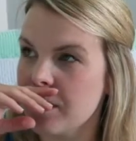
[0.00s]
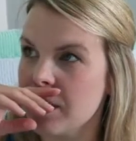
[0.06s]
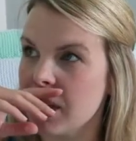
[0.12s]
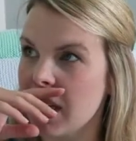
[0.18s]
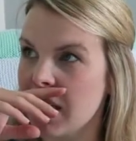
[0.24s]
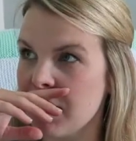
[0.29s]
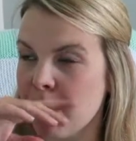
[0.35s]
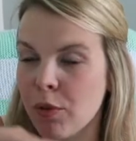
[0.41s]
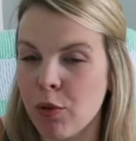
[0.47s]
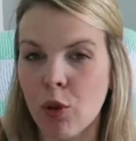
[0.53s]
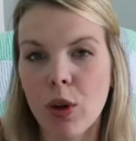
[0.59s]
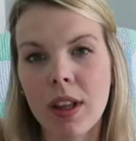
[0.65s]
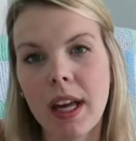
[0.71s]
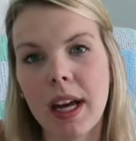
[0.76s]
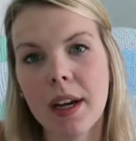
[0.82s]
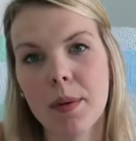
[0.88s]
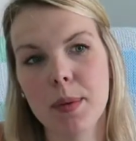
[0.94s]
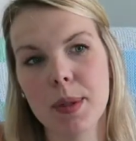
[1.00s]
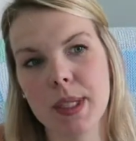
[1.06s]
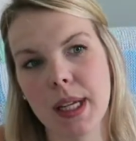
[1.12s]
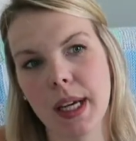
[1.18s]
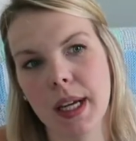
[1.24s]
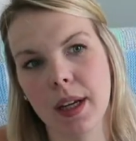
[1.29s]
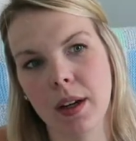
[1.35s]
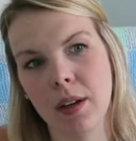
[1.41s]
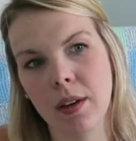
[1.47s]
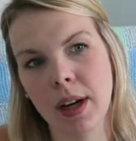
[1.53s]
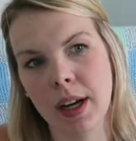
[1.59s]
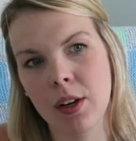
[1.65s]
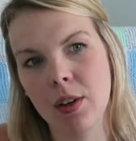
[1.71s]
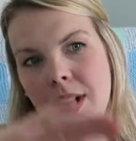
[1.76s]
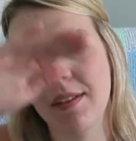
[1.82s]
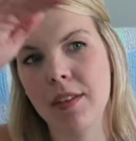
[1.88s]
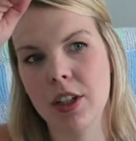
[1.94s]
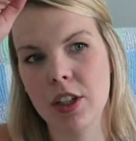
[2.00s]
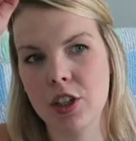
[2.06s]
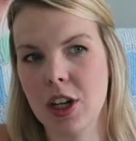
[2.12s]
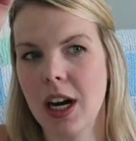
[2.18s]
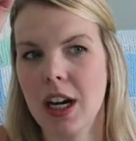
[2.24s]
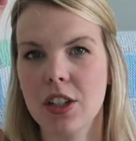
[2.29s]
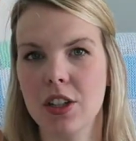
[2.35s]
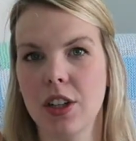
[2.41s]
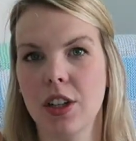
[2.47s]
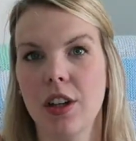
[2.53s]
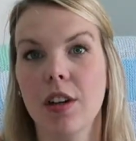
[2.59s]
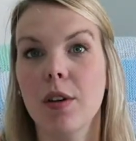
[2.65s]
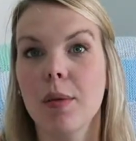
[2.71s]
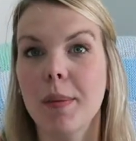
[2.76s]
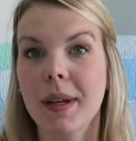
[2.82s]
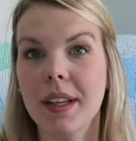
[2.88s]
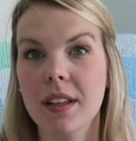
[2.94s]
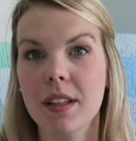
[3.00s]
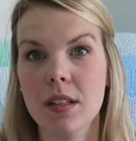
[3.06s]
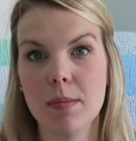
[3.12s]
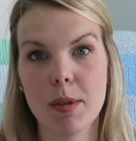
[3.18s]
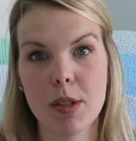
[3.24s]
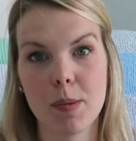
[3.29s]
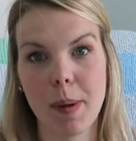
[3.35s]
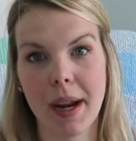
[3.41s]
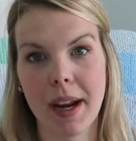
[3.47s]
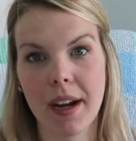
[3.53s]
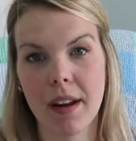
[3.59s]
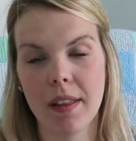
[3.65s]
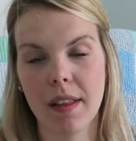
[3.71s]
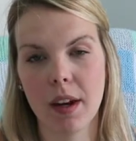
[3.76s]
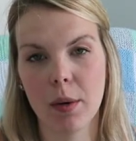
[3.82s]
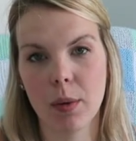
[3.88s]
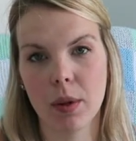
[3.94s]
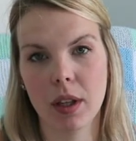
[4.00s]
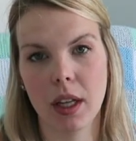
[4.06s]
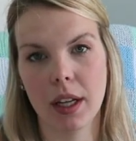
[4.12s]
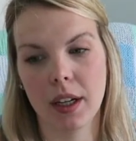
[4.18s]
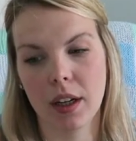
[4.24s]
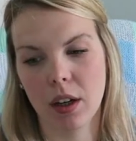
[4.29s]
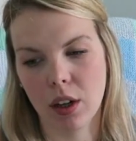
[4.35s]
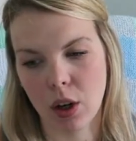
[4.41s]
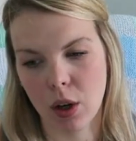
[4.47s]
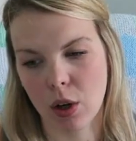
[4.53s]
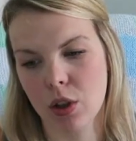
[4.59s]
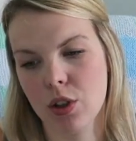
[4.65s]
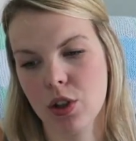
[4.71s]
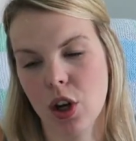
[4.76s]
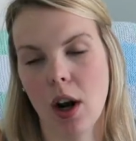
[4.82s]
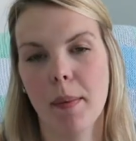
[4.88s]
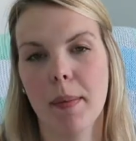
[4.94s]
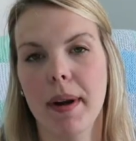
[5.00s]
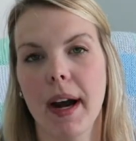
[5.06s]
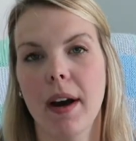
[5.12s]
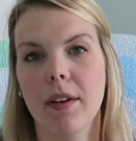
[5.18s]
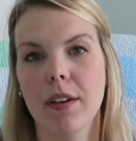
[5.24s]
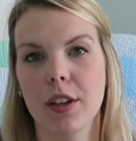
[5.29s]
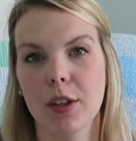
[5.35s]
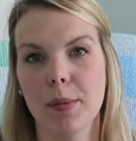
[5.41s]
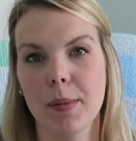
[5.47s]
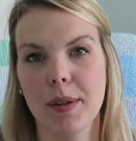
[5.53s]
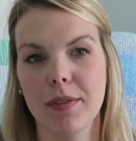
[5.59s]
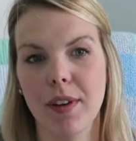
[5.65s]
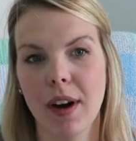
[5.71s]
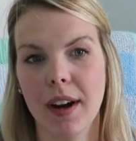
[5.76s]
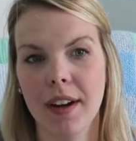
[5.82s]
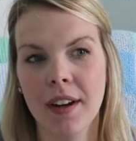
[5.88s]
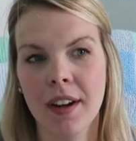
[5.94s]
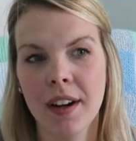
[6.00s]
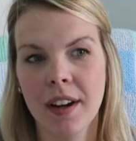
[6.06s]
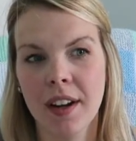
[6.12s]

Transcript: like before that it was like, okay, you'd have a contraction and you'd be in this much pain, and then it would like drop down and you'd be fine.